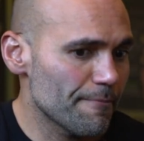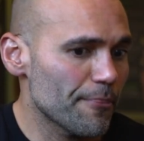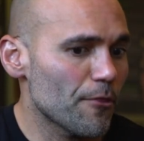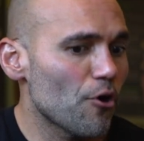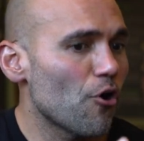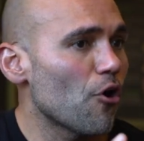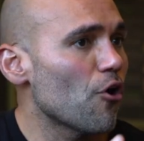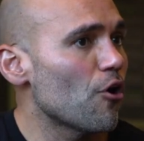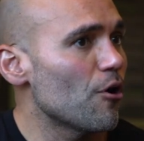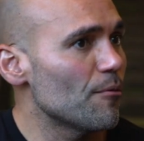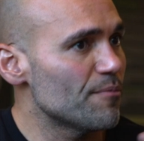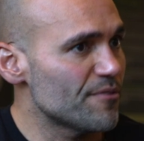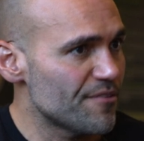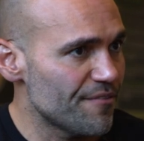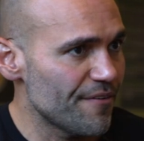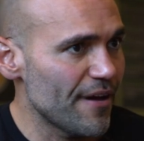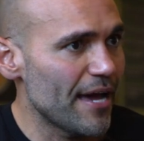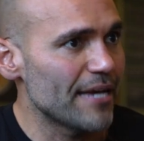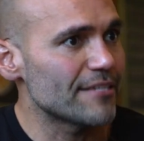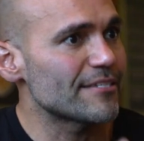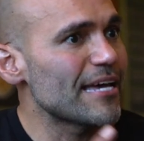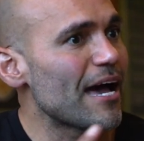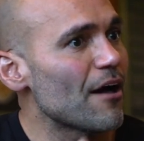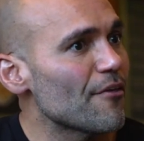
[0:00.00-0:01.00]
carbs,
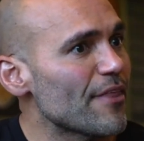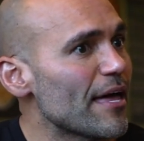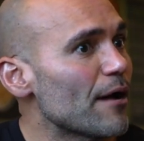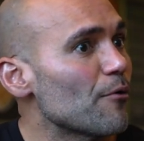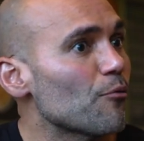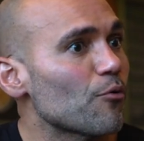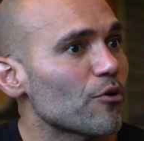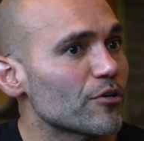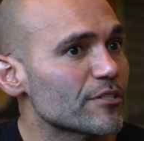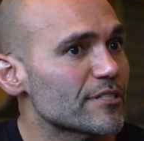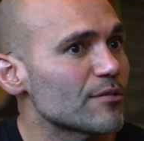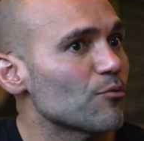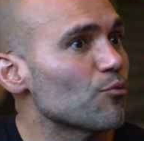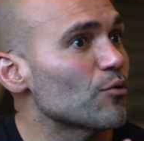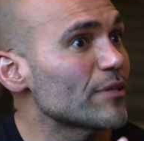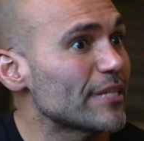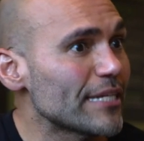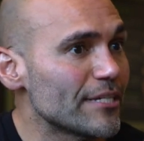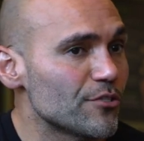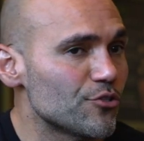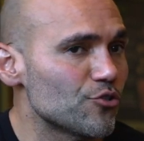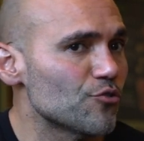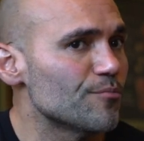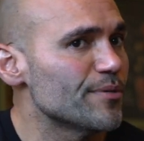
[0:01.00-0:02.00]
fats, how that works and what they do,